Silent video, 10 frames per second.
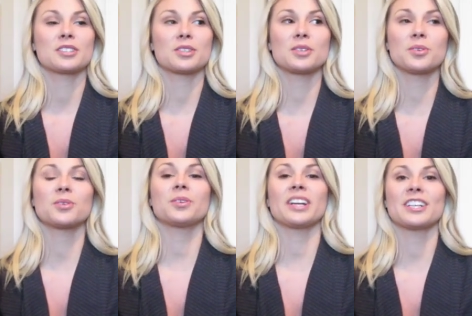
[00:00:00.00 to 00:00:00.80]
to
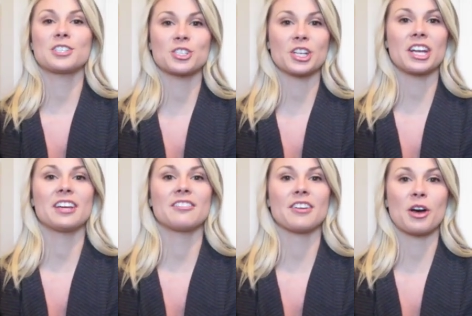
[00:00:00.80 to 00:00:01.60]
do and
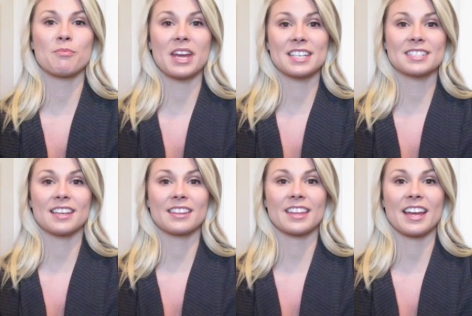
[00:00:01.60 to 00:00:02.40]
achieve
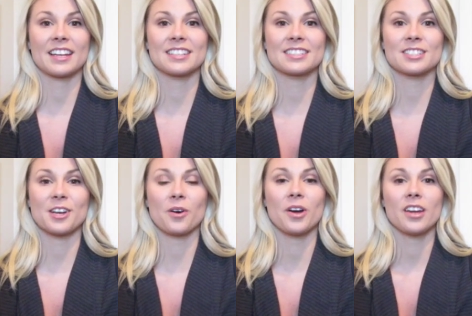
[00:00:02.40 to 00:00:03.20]
amazing things.
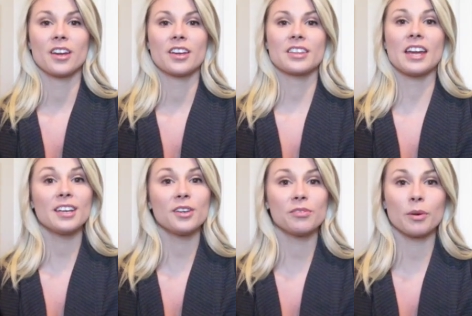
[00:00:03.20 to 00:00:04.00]
So
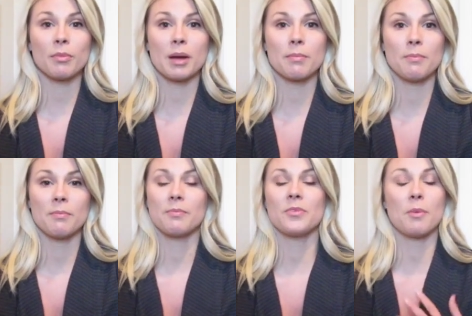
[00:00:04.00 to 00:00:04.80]
thank you from my
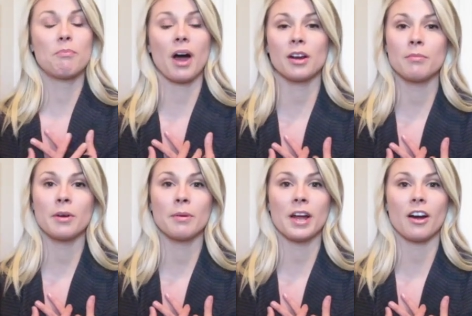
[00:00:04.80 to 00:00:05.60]
the bottom
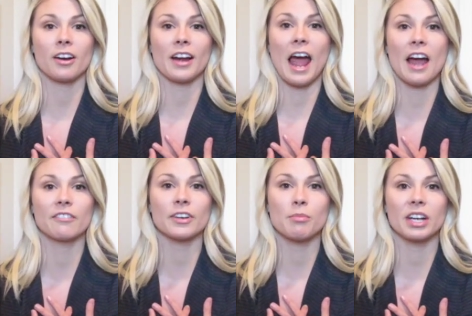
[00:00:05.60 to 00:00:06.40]
of my heart,
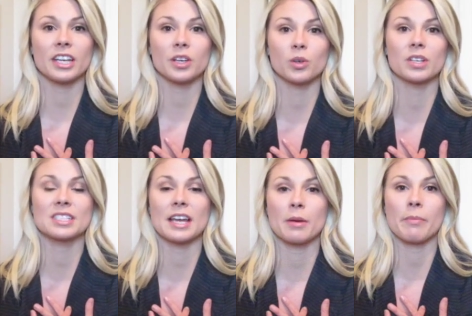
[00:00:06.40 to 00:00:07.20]
everybody who
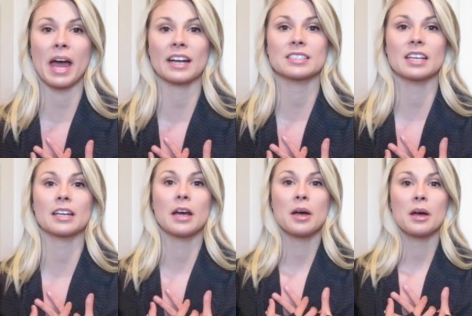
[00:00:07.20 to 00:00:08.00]
has
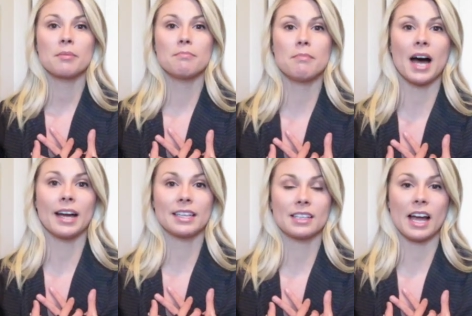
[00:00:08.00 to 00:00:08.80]
impacted
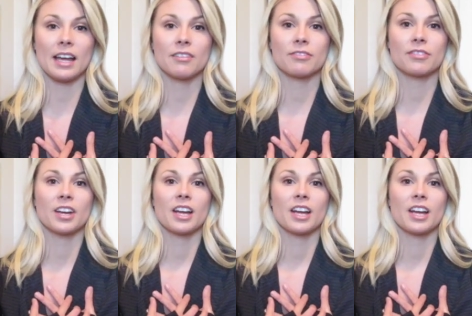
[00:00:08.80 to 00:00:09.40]
my life.